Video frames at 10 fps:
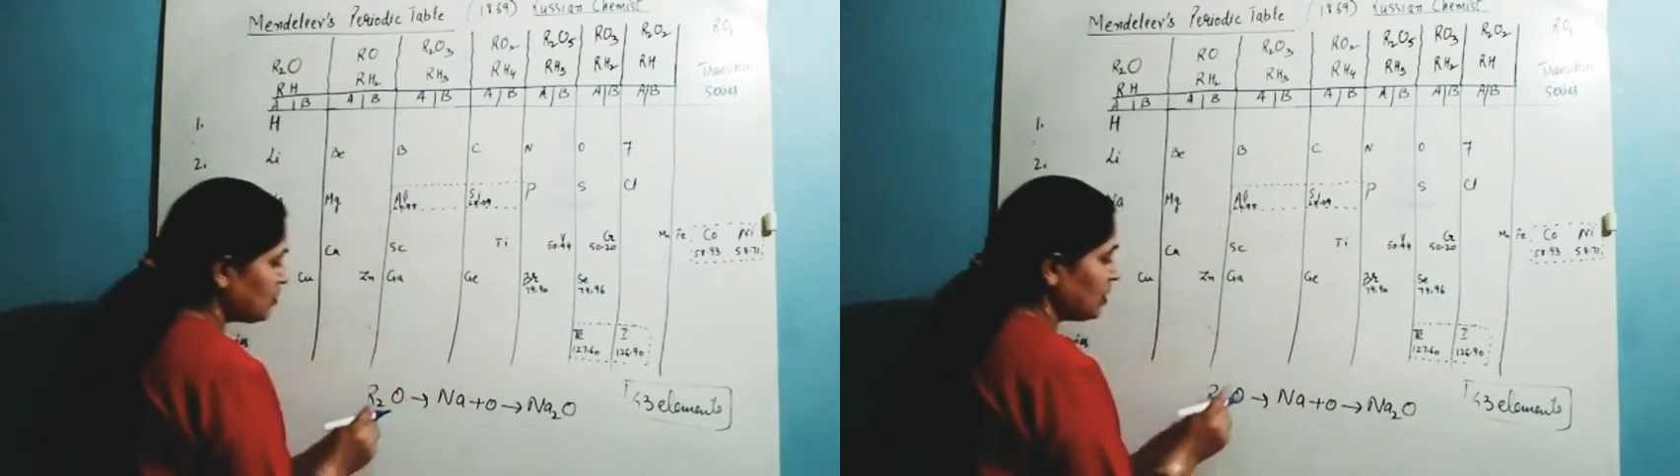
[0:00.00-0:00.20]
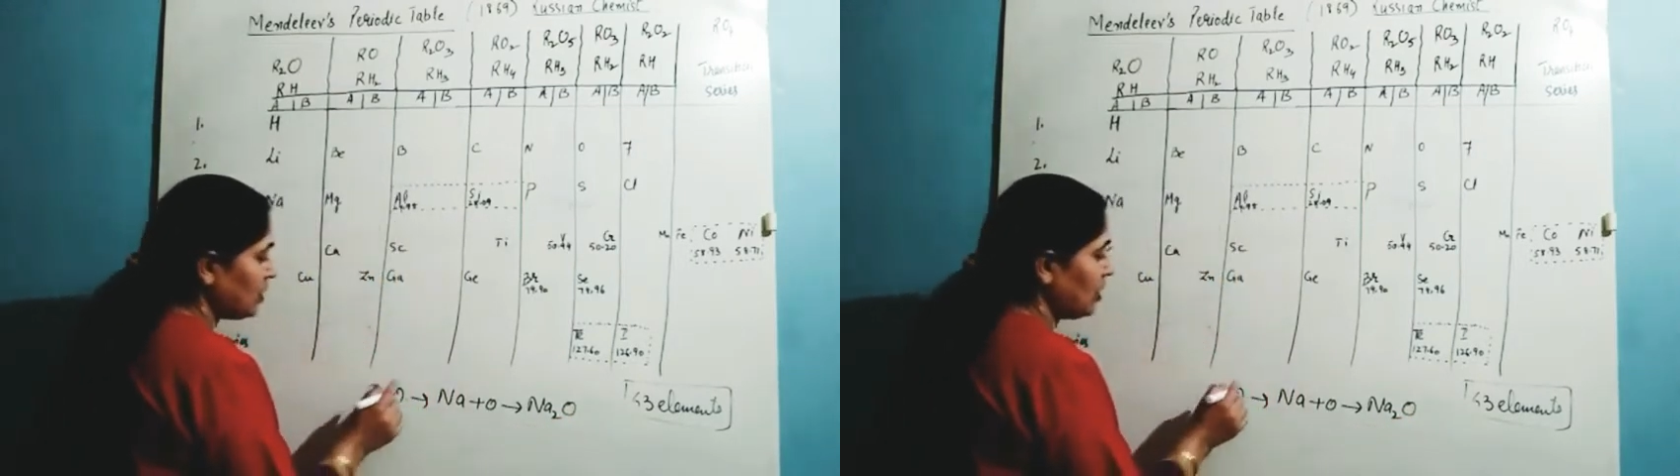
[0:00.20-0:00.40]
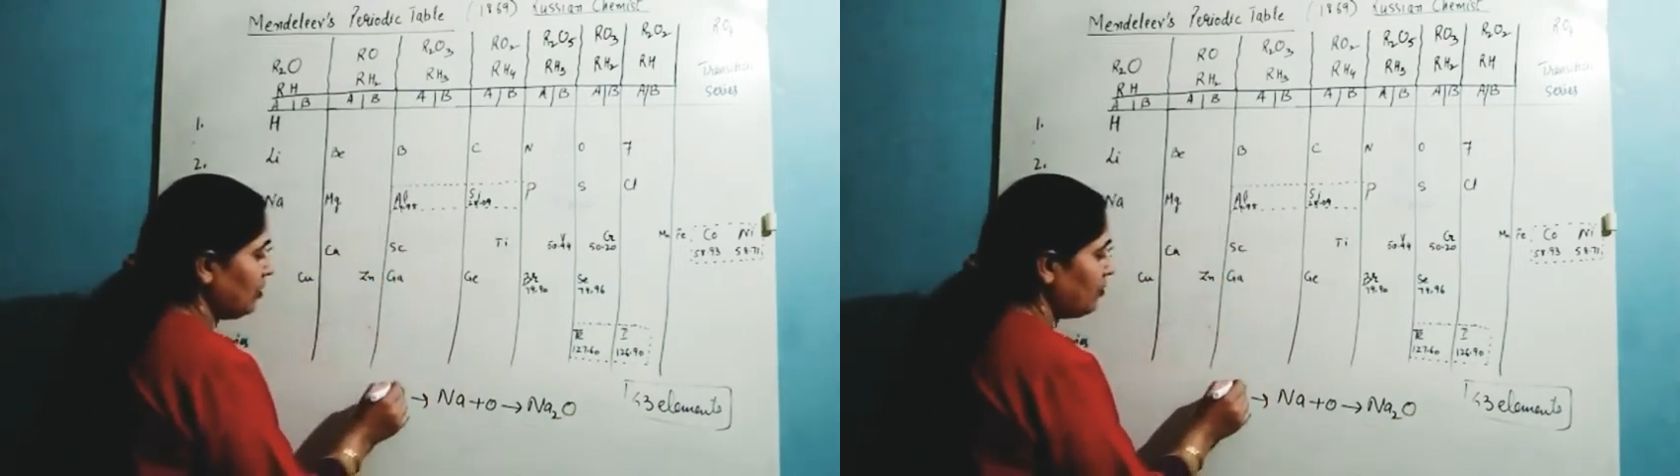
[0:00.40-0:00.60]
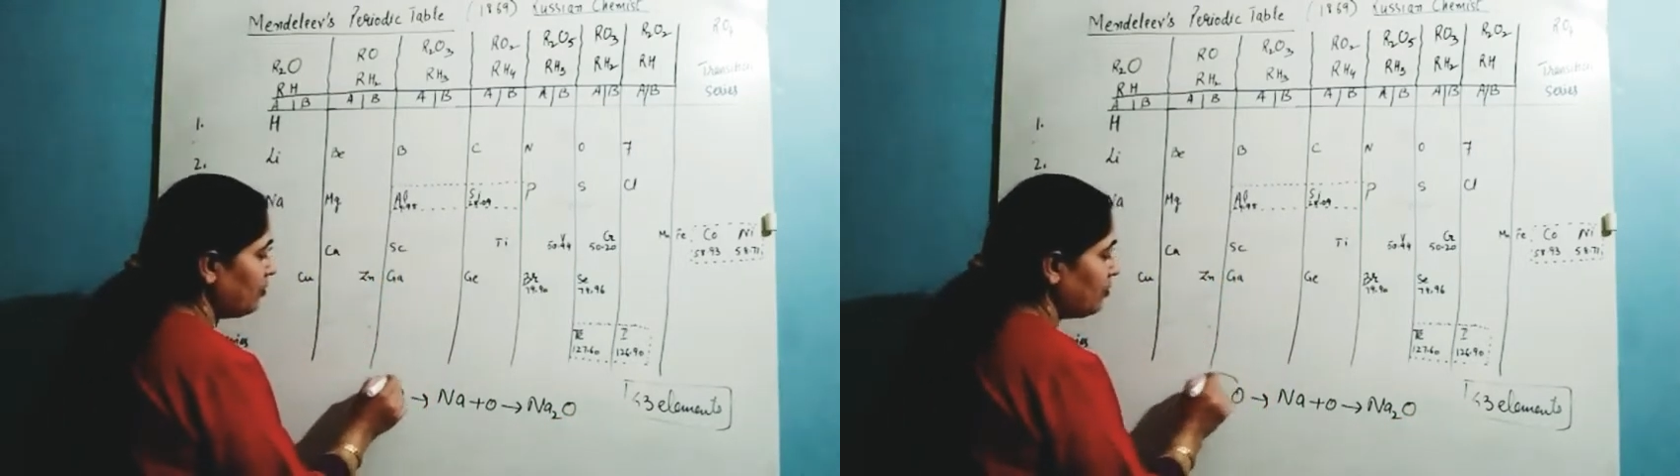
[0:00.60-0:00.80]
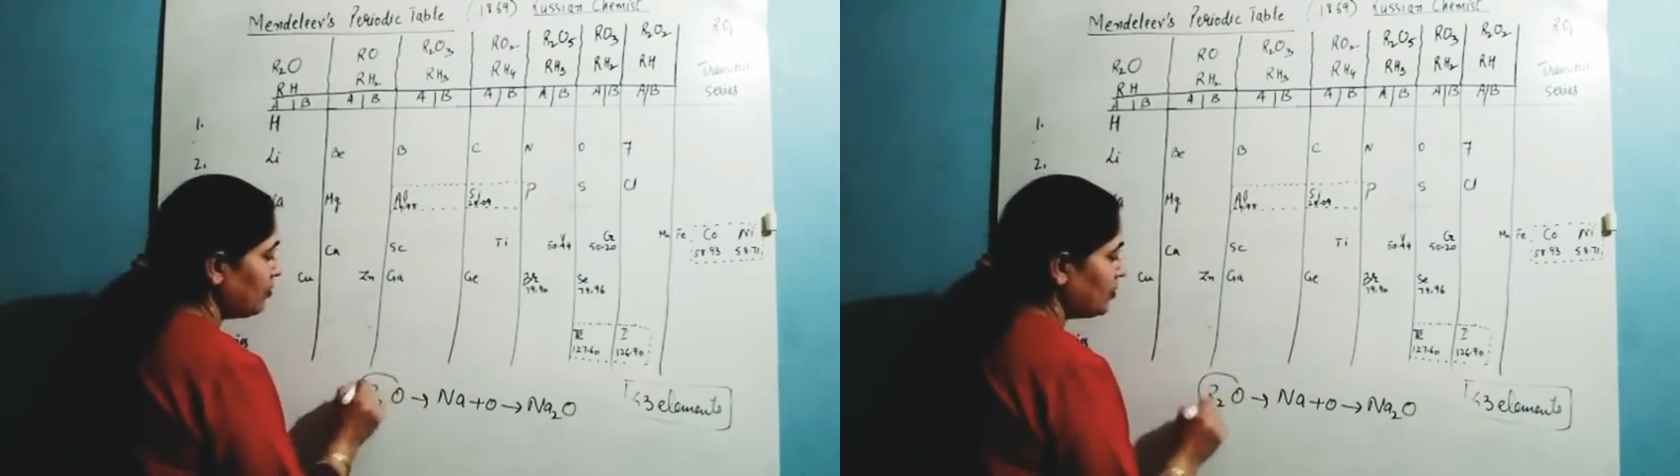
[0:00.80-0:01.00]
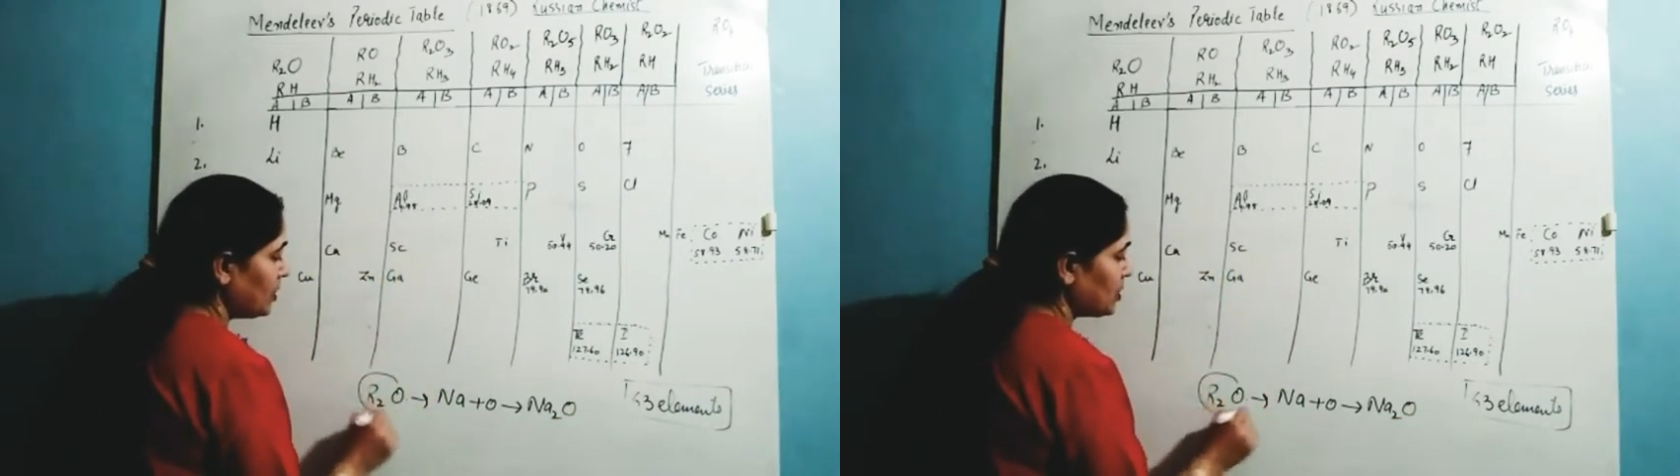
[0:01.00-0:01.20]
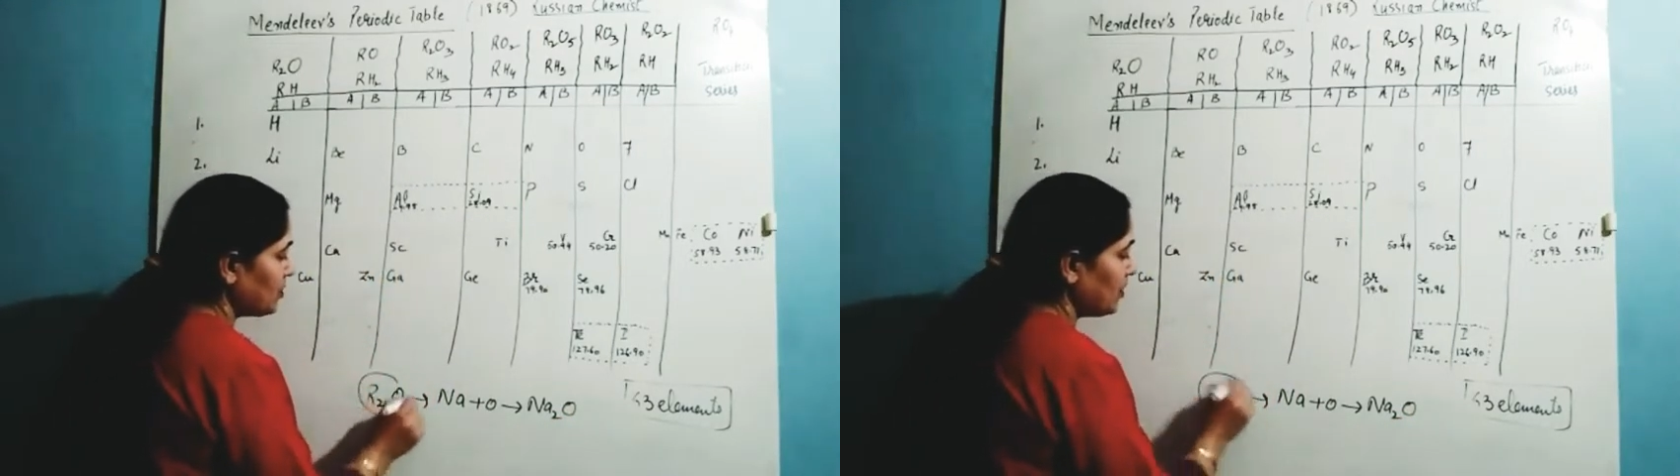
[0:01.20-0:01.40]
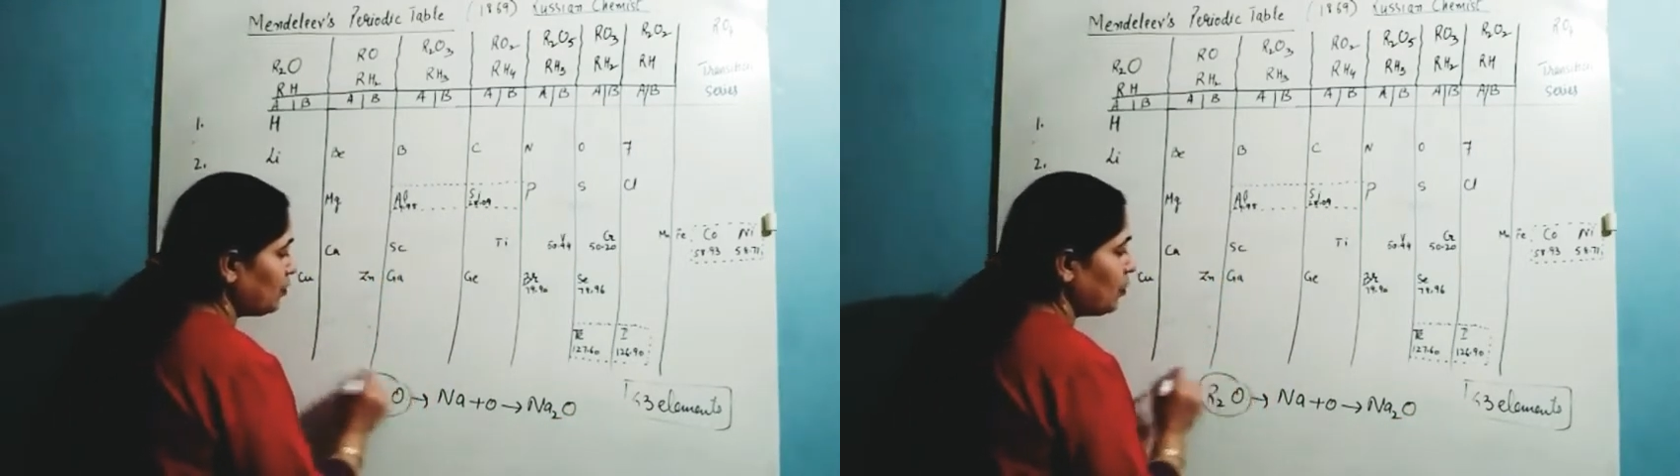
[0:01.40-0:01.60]
with the this
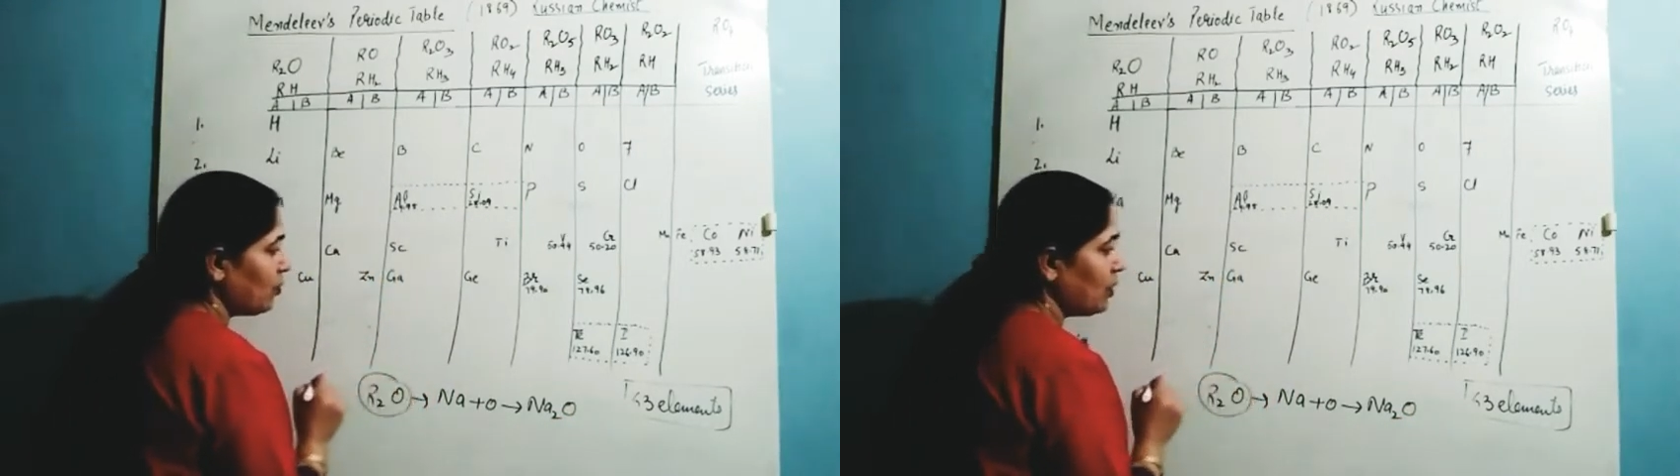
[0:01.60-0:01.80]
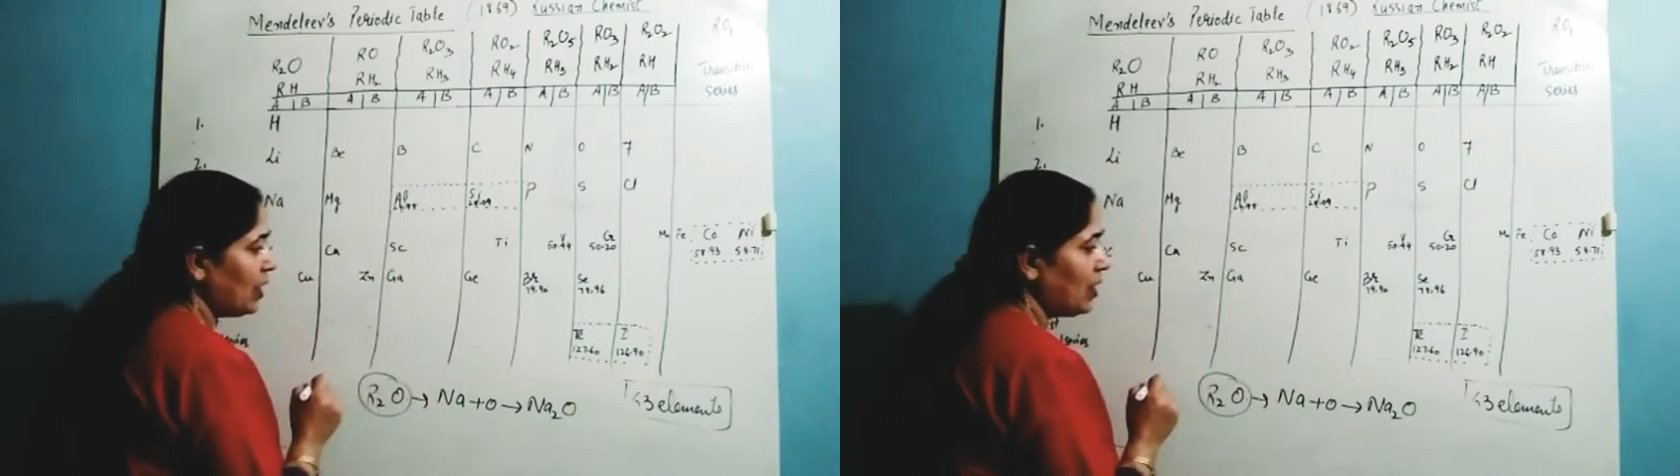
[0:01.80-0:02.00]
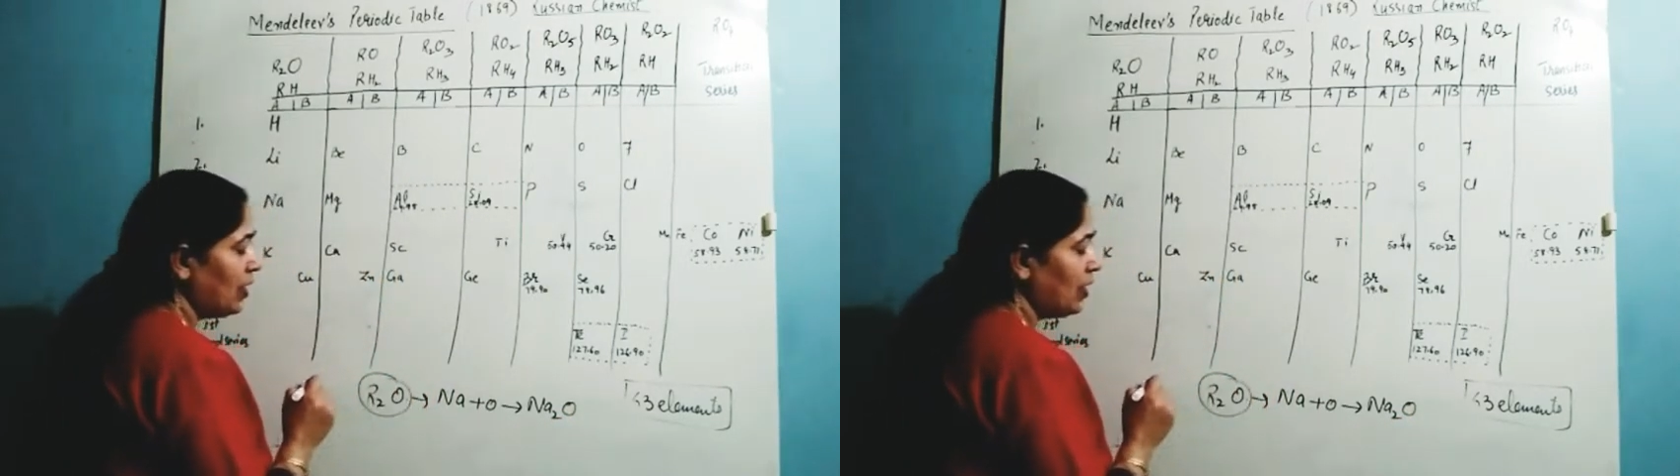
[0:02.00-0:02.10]
one formula.